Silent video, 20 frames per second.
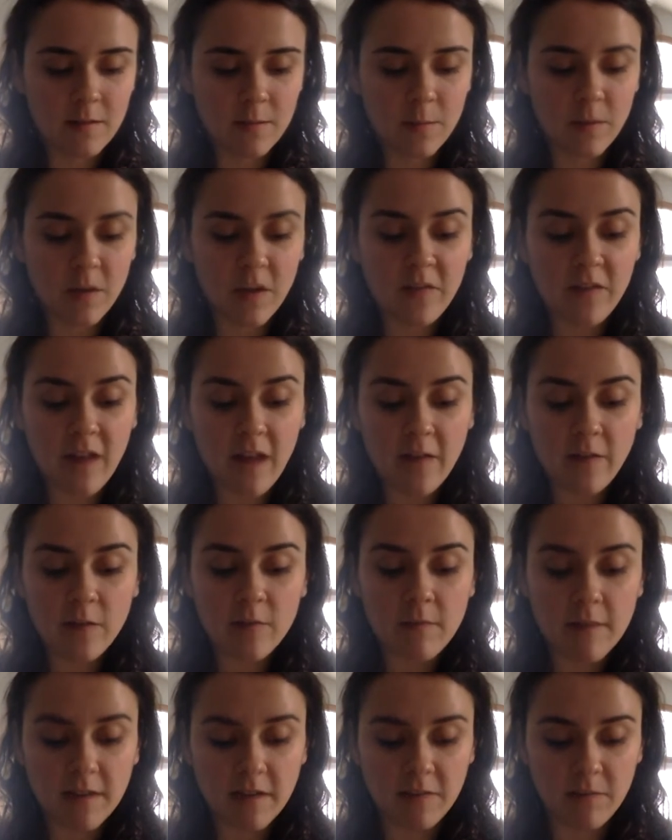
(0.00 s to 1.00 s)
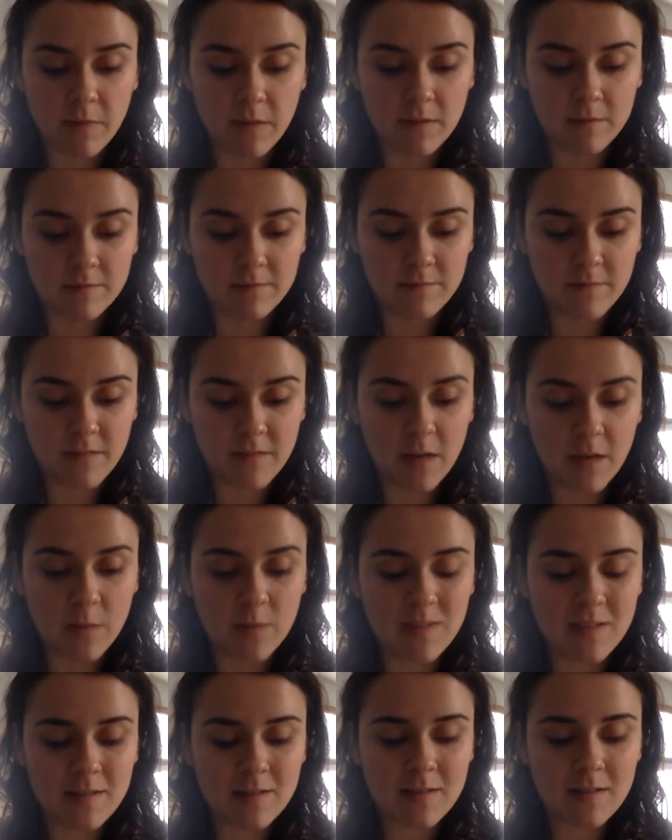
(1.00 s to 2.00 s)
But if it ever might have been, then it
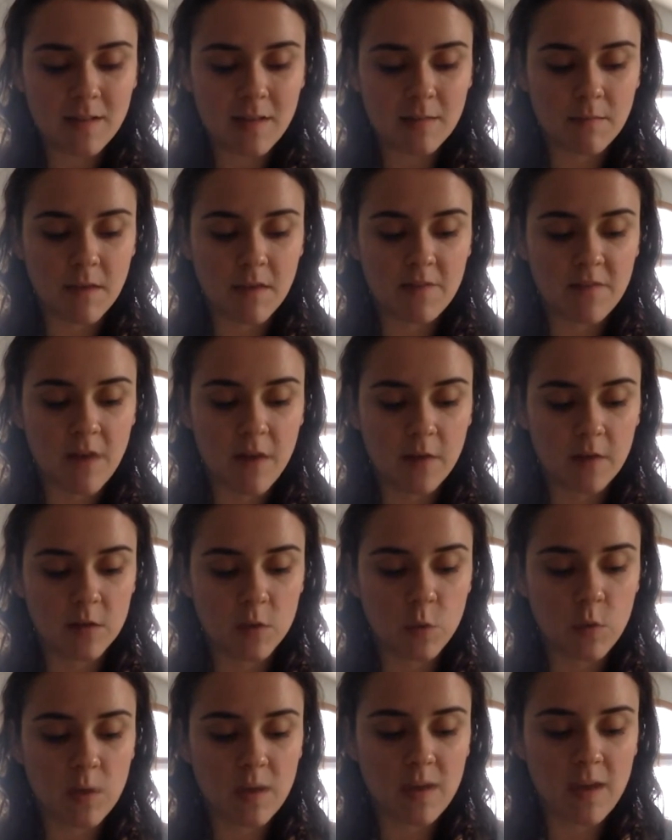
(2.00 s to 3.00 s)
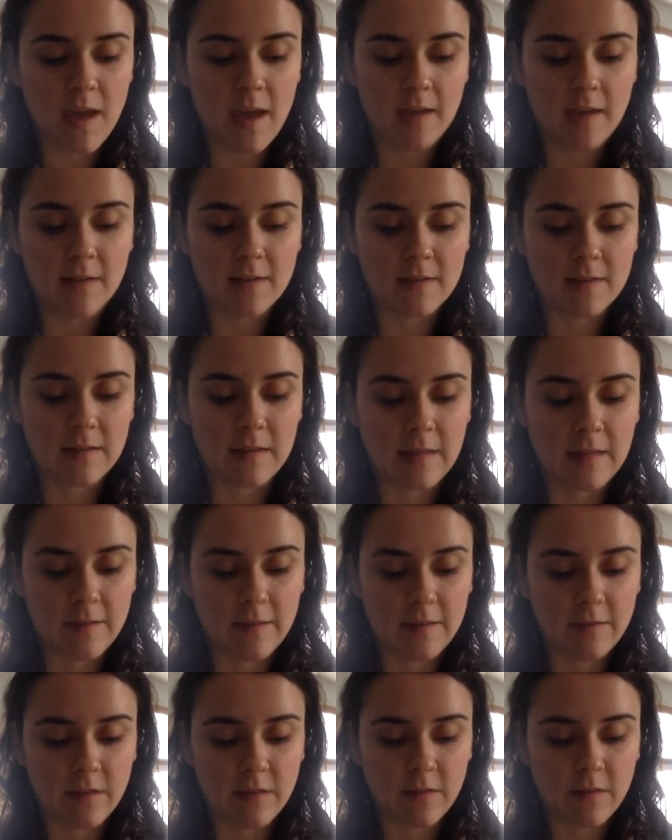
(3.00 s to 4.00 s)
was inside my father's quick hands and
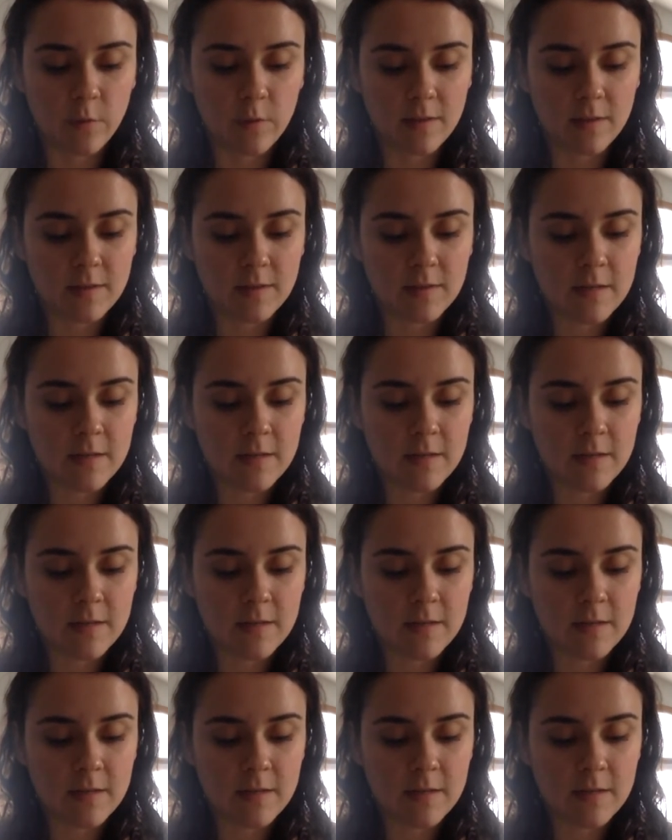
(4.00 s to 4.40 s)
lively voice.